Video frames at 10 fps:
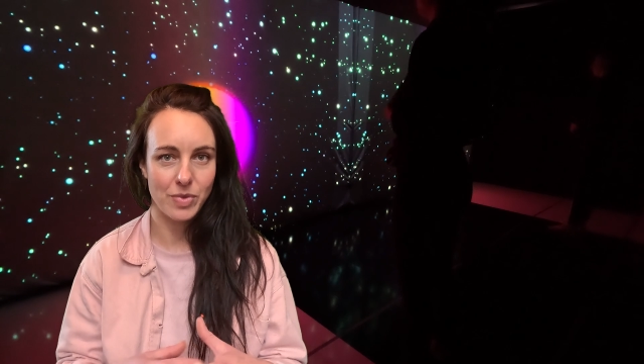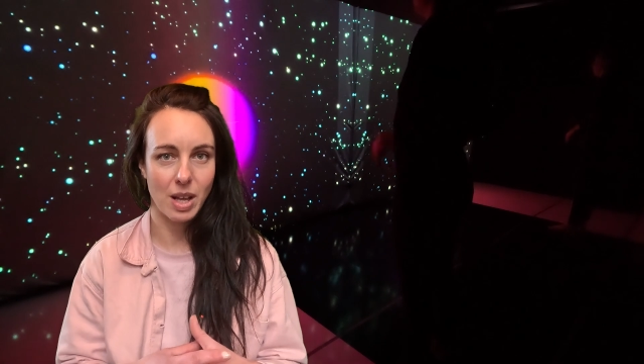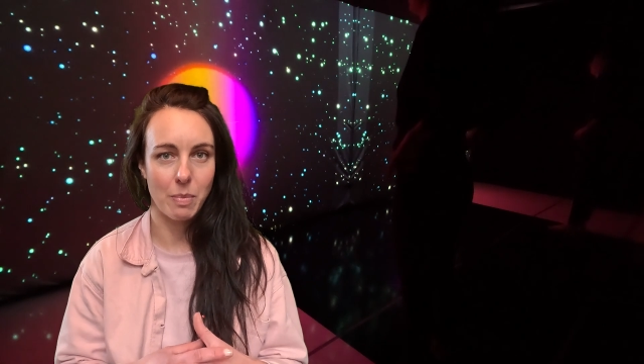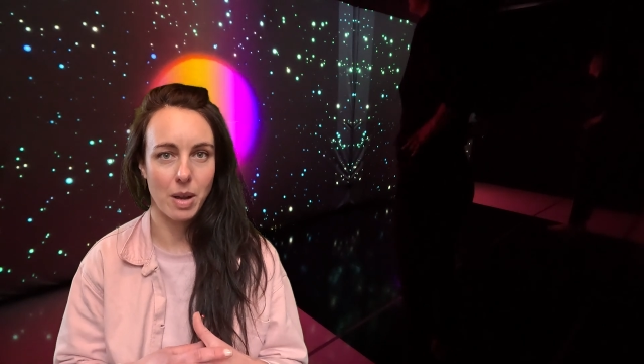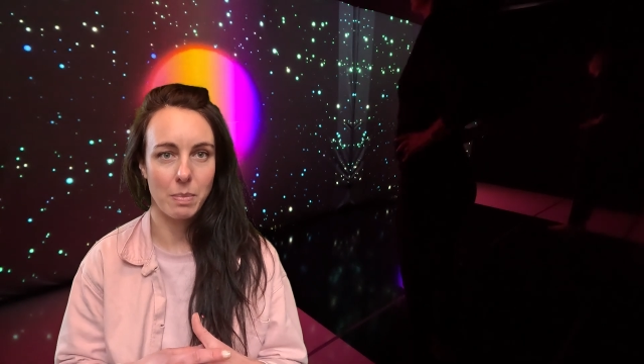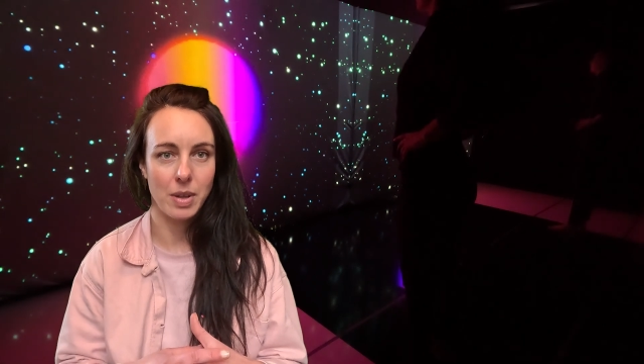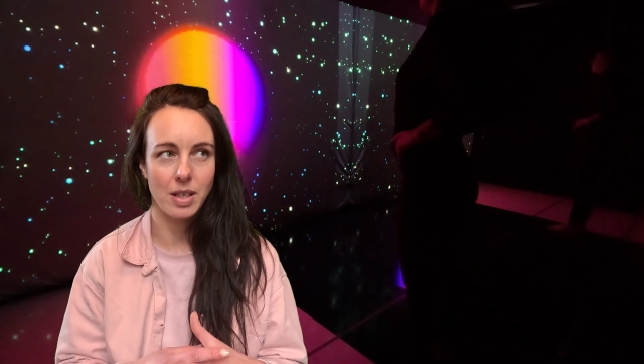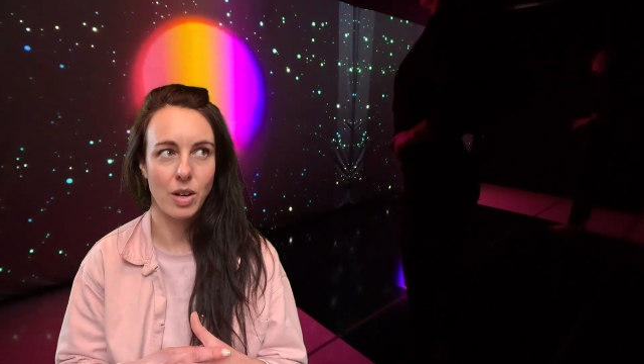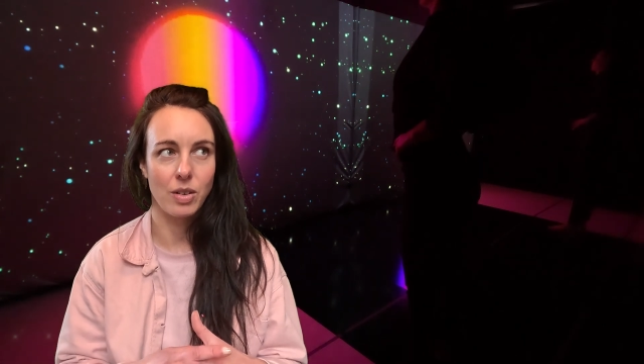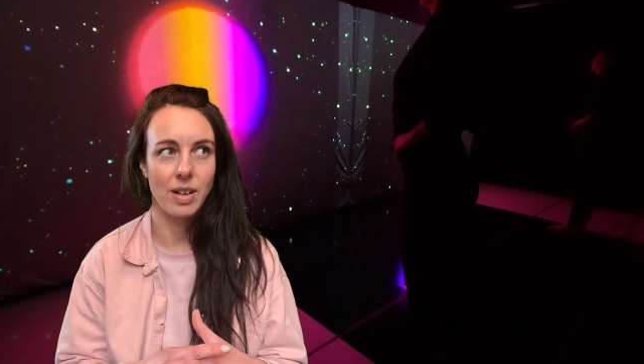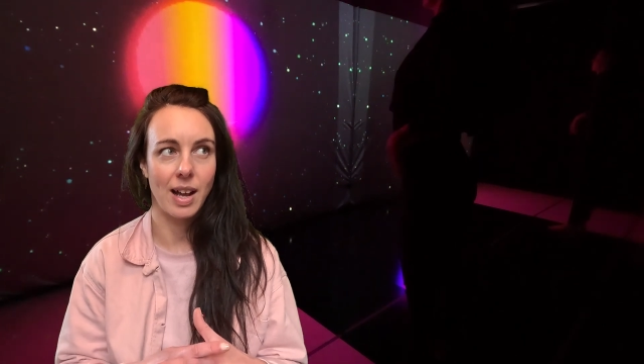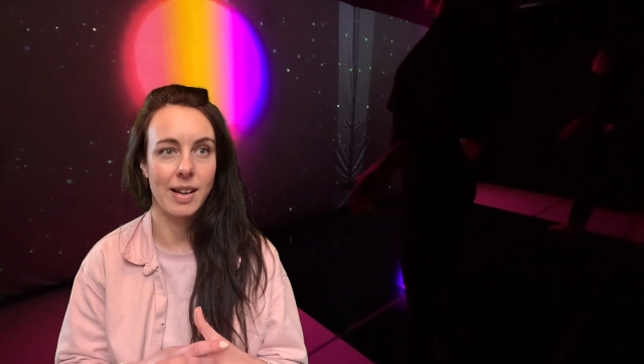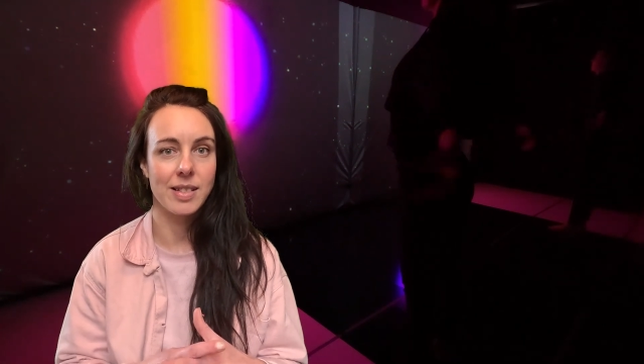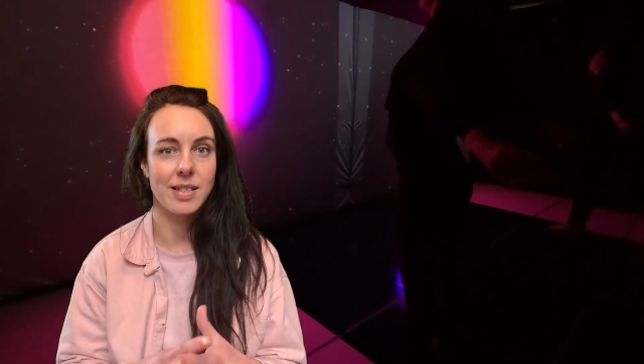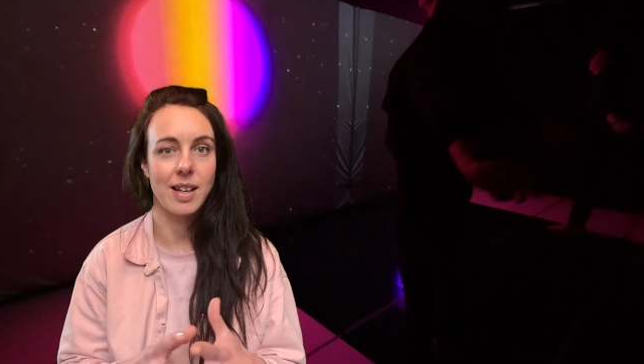That might be known
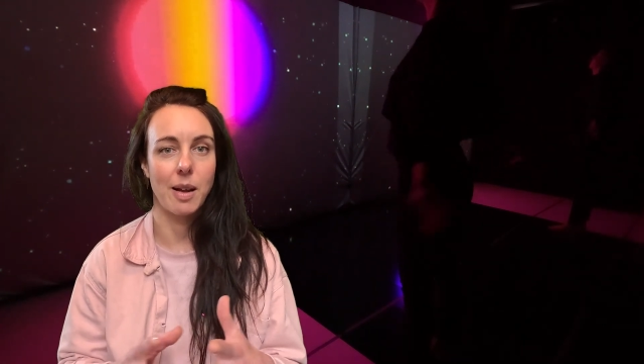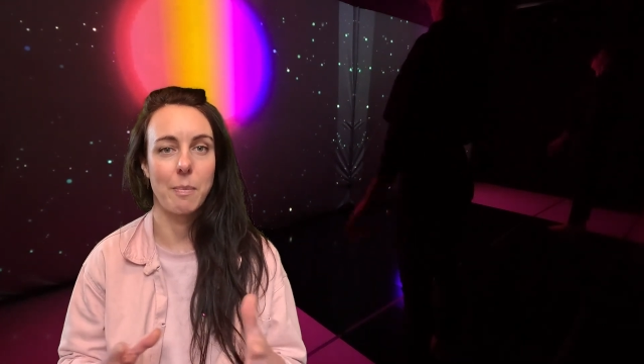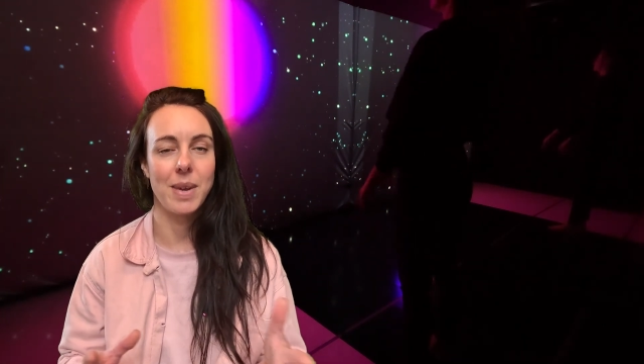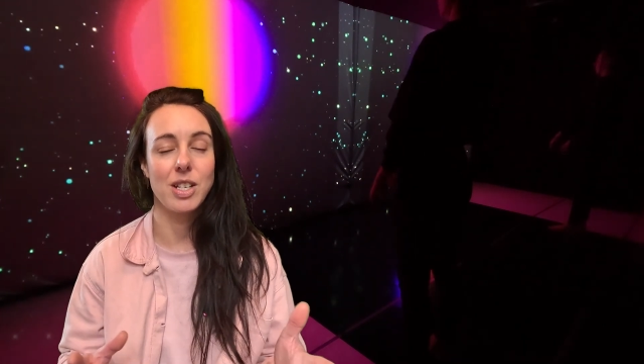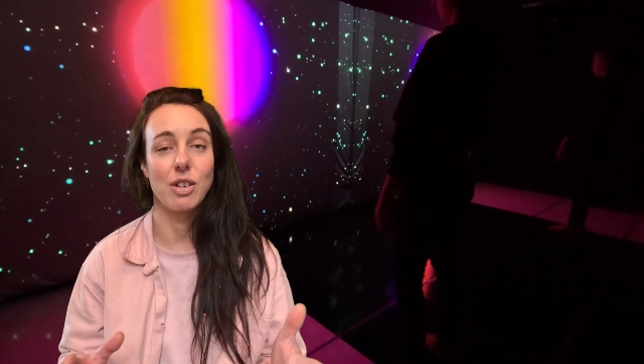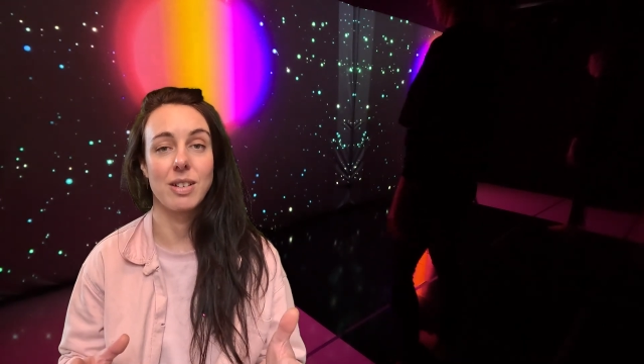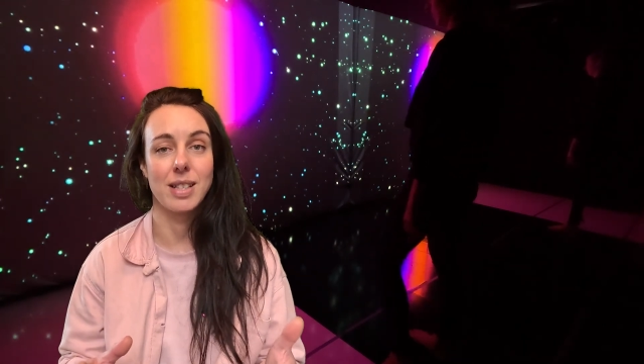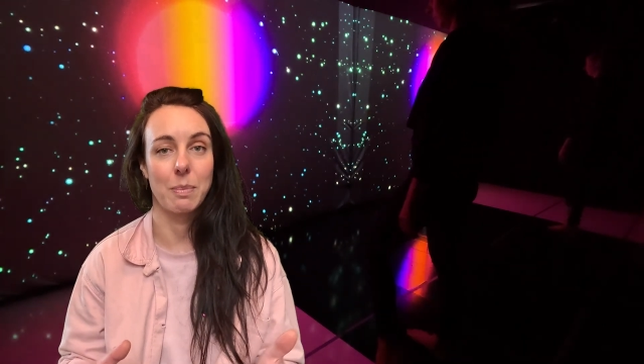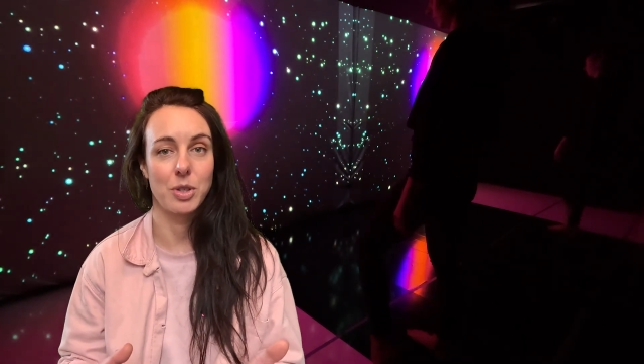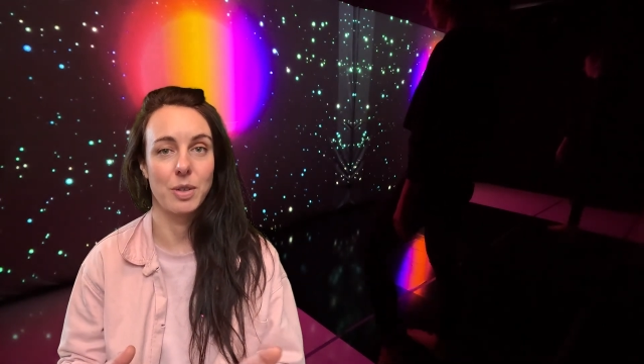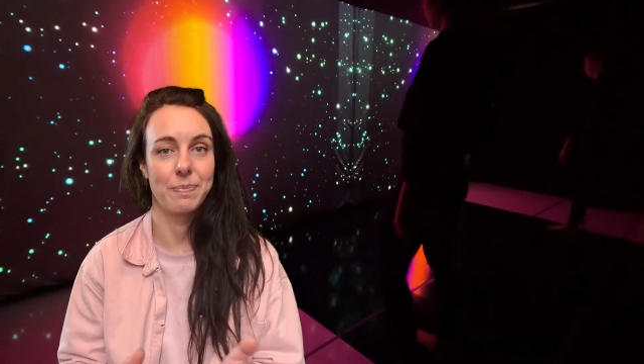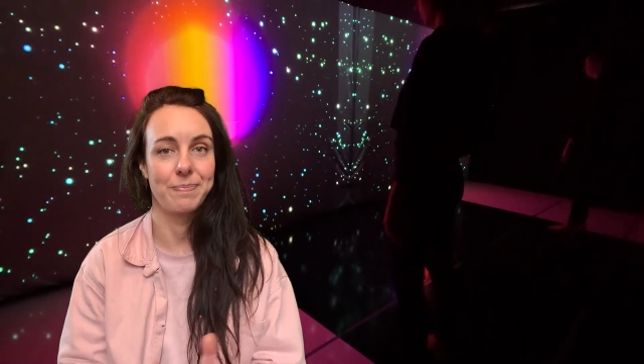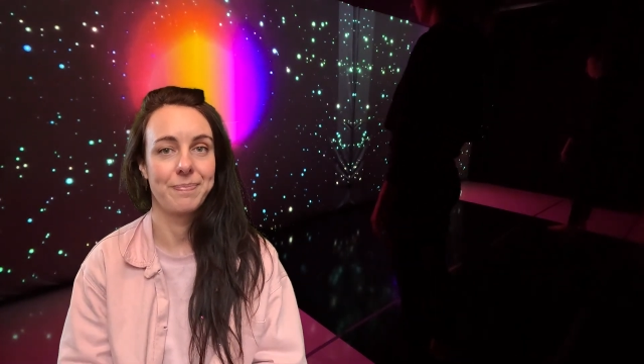as um, interoception.